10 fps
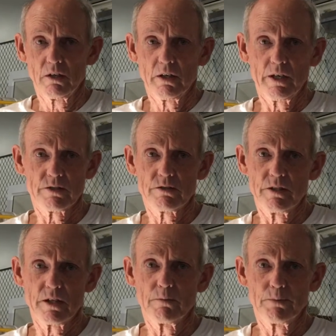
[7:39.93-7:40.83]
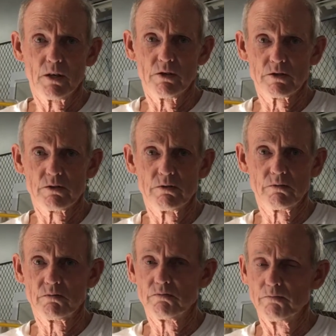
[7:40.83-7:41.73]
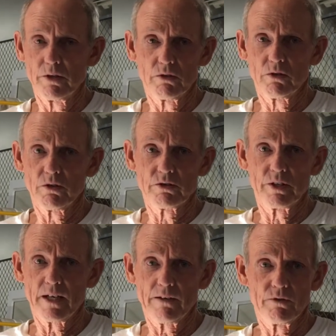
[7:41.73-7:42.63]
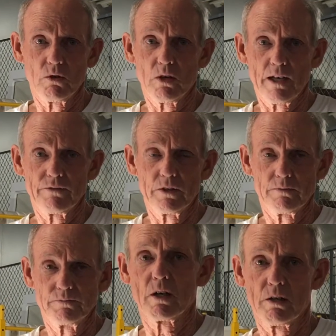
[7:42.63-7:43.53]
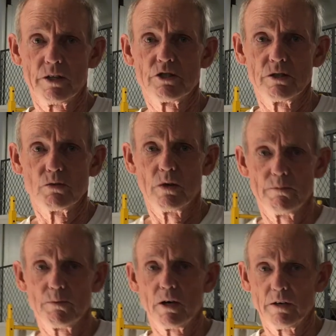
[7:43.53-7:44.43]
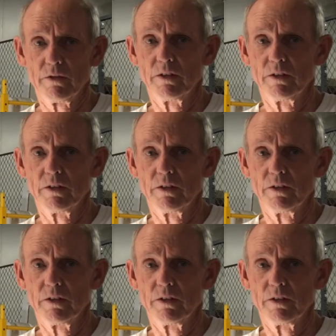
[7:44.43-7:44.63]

It's decomposed minerals that have no life in them. Caliche is one part of it.